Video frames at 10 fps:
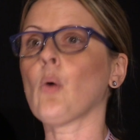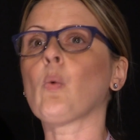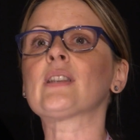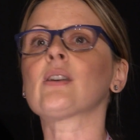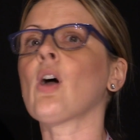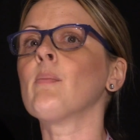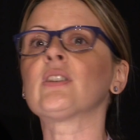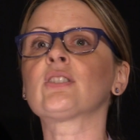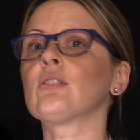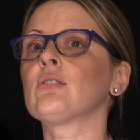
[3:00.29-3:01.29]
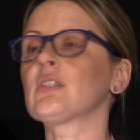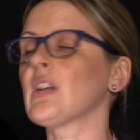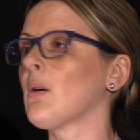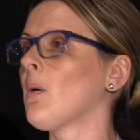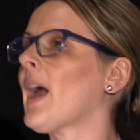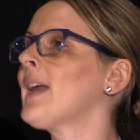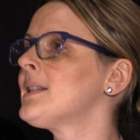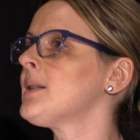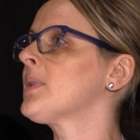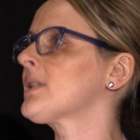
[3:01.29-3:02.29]
where time has stood still,
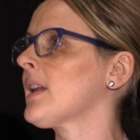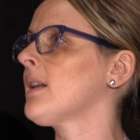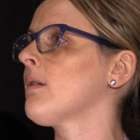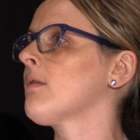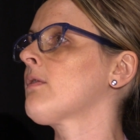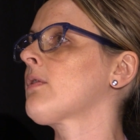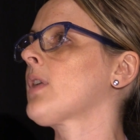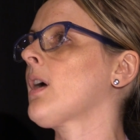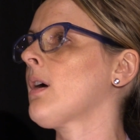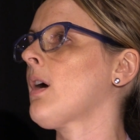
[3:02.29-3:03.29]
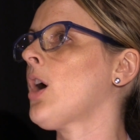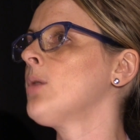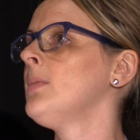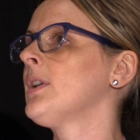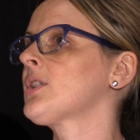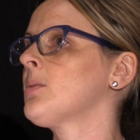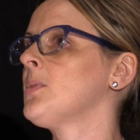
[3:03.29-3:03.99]
80% of the homeless